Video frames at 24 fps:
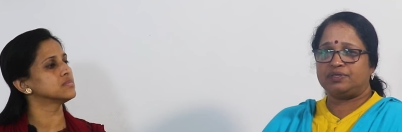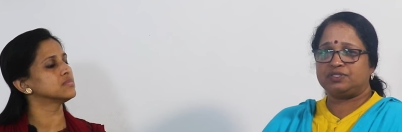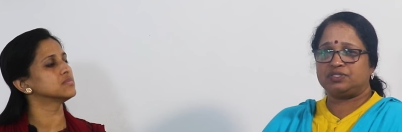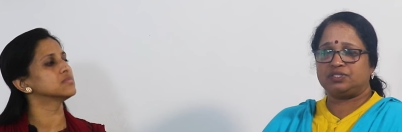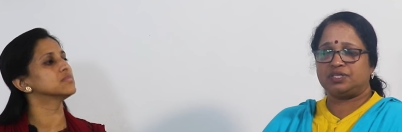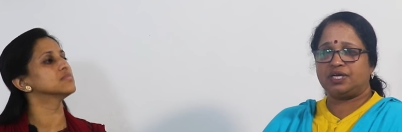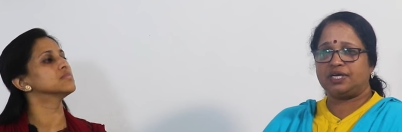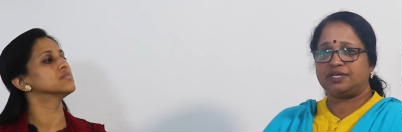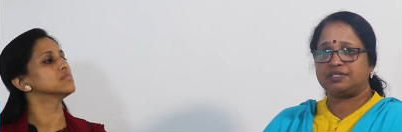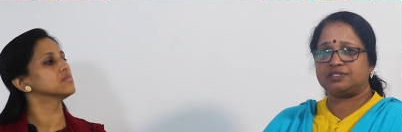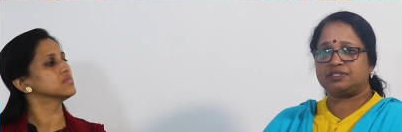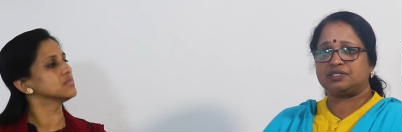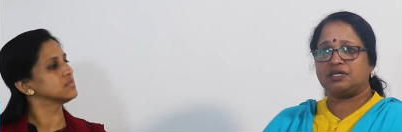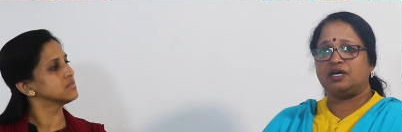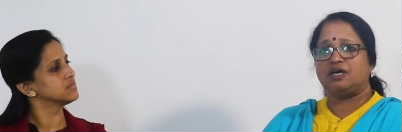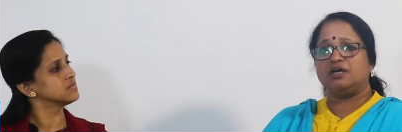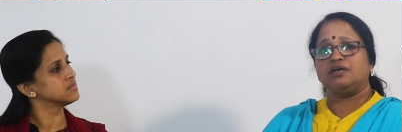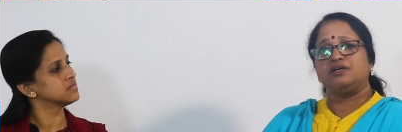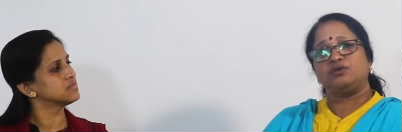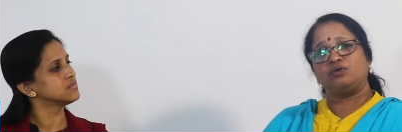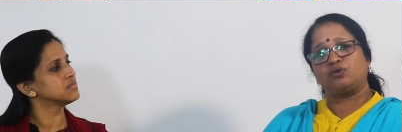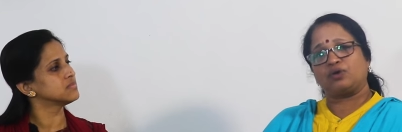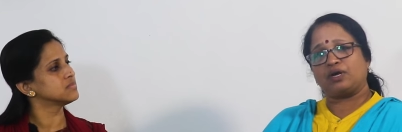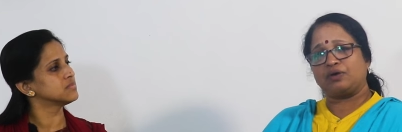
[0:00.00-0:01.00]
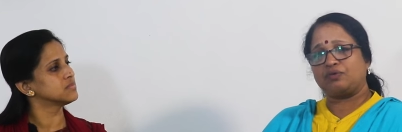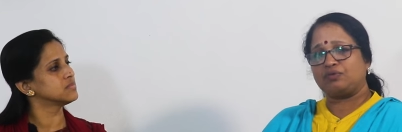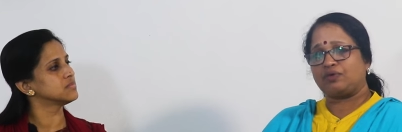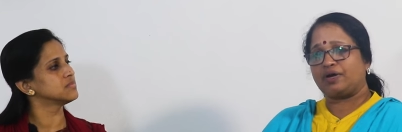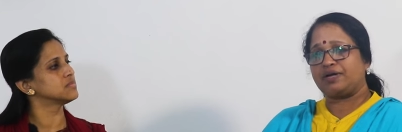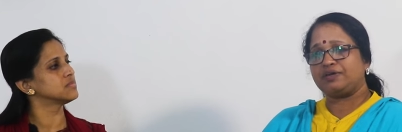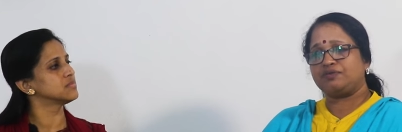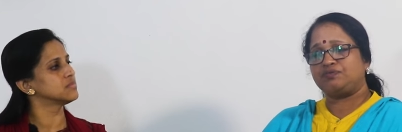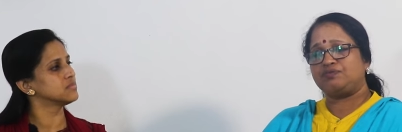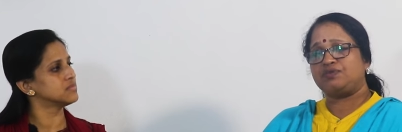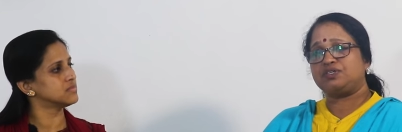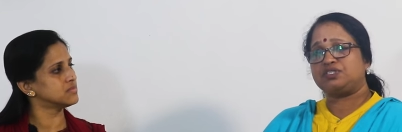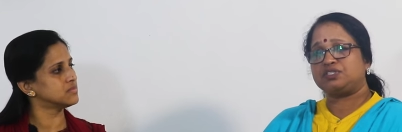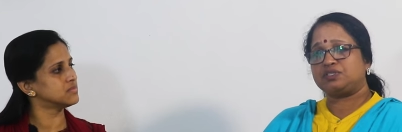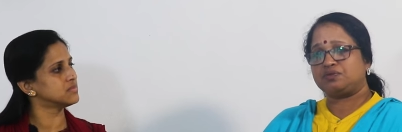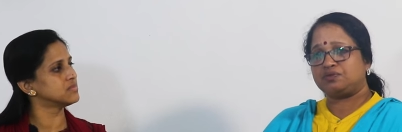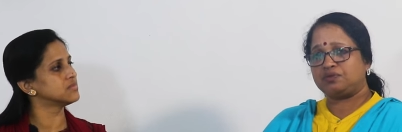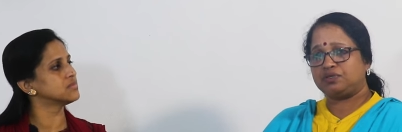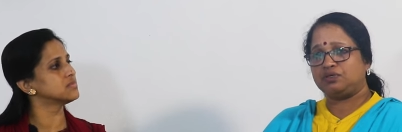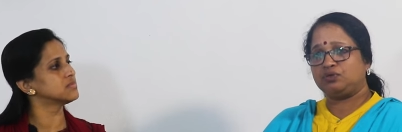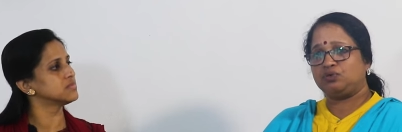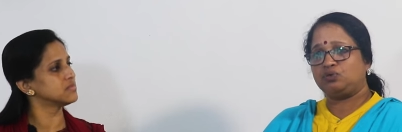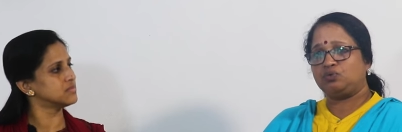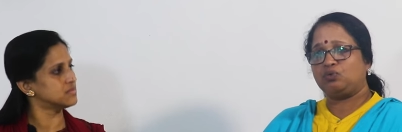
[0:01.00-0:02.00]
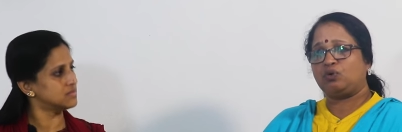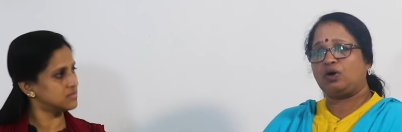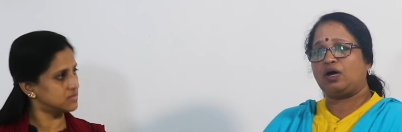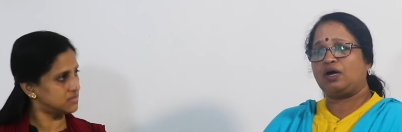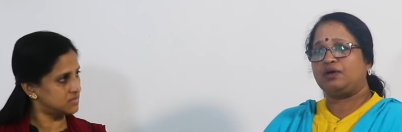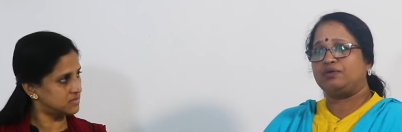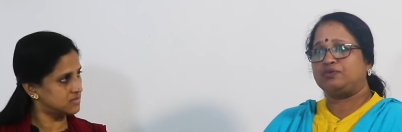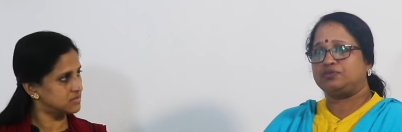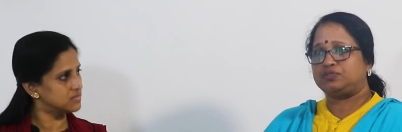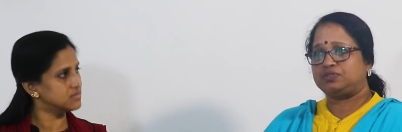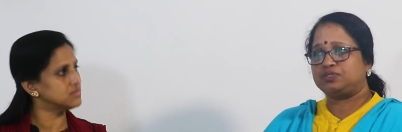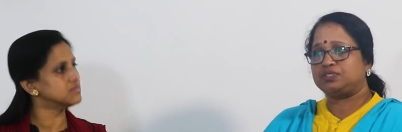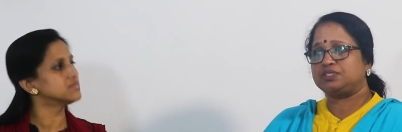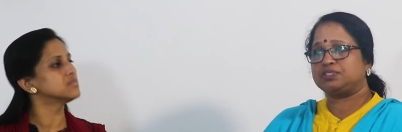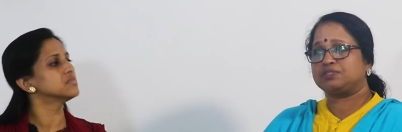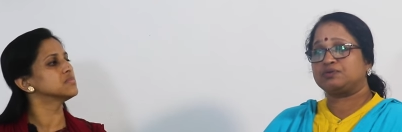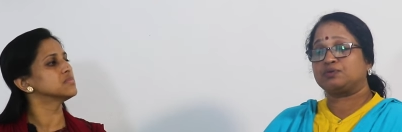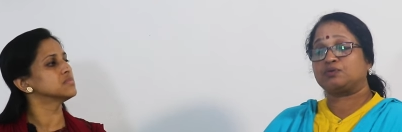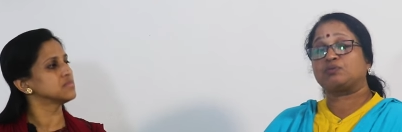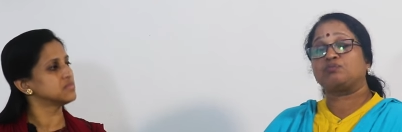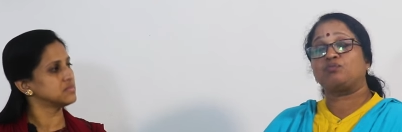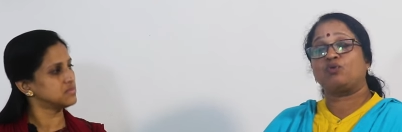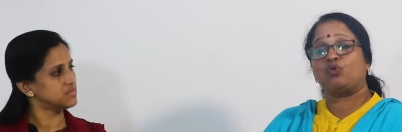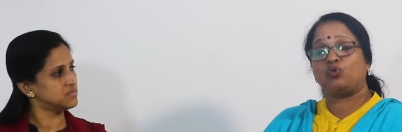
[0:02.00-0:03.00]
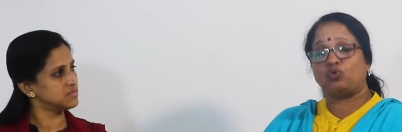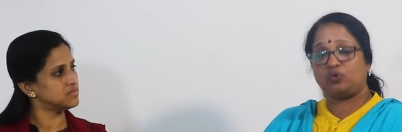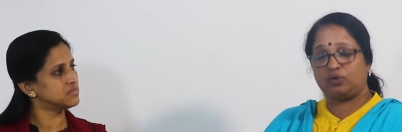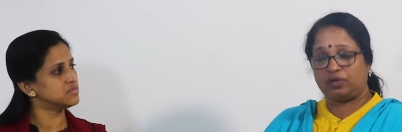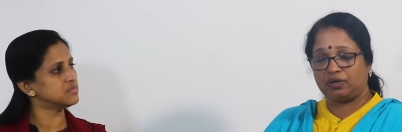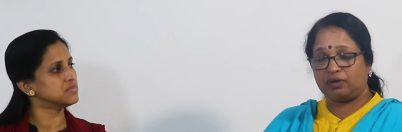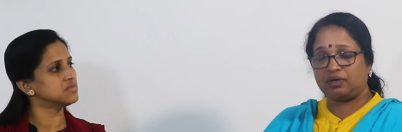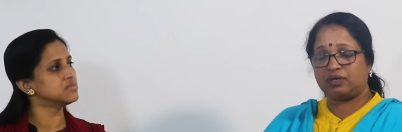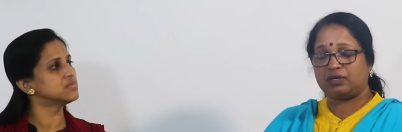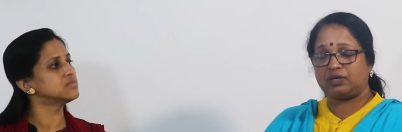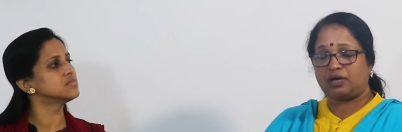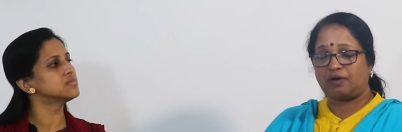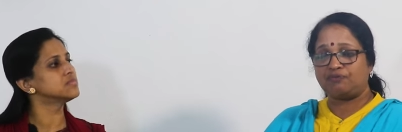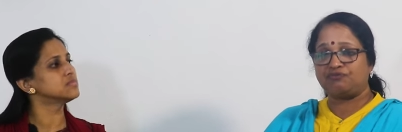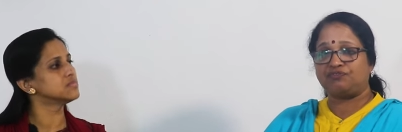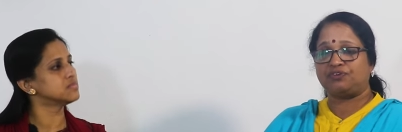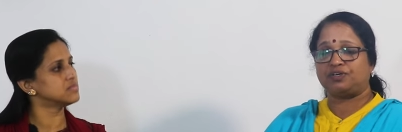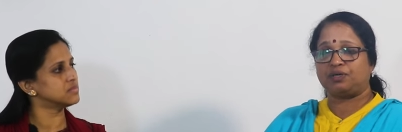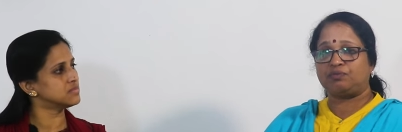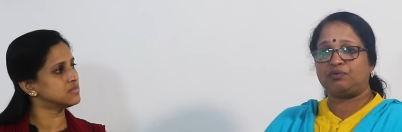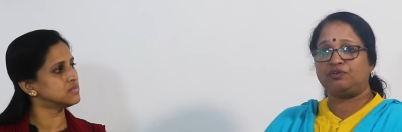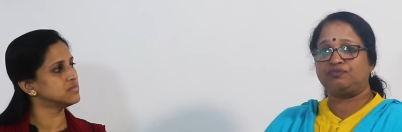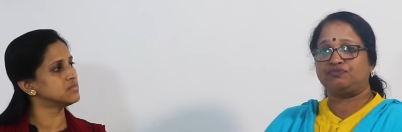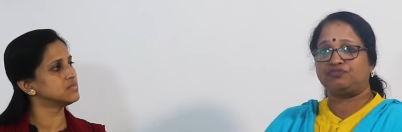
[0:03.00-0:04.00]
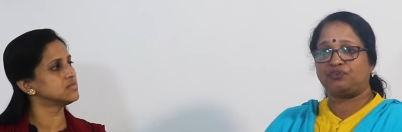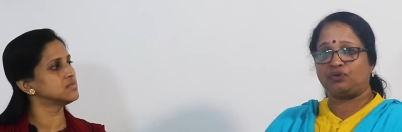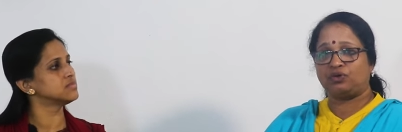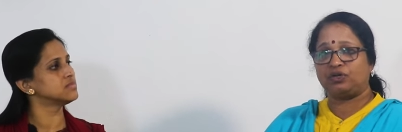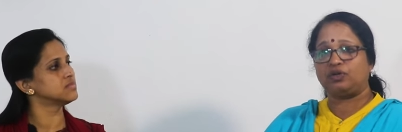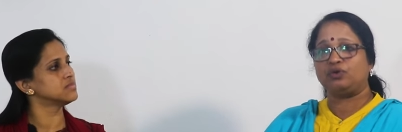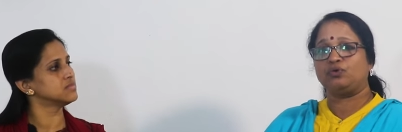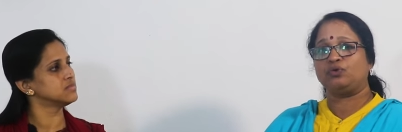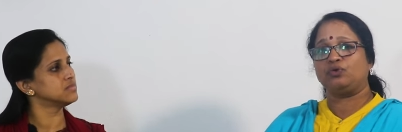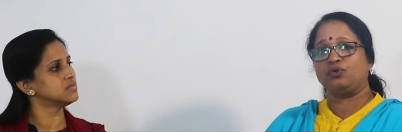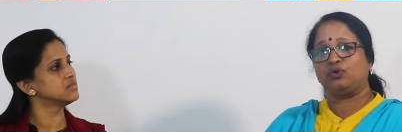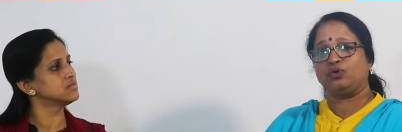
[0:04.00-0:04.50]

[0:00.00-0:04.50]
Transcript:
Speaker 1: mistakes. You can write whichever you, which is more comfortable for you,